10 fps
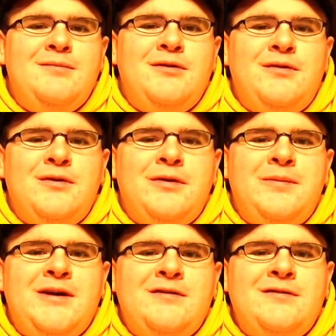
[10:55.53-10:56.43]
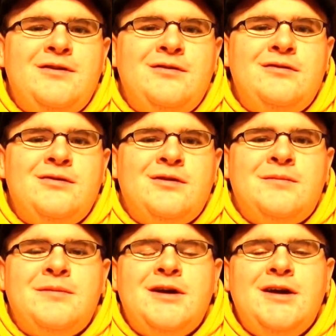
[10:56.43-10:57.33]
before the big
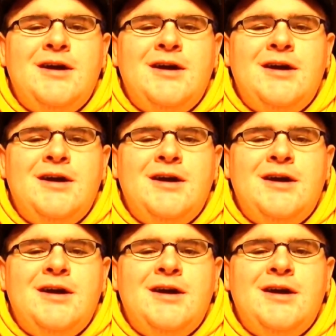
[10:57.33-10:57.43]
snowstorm,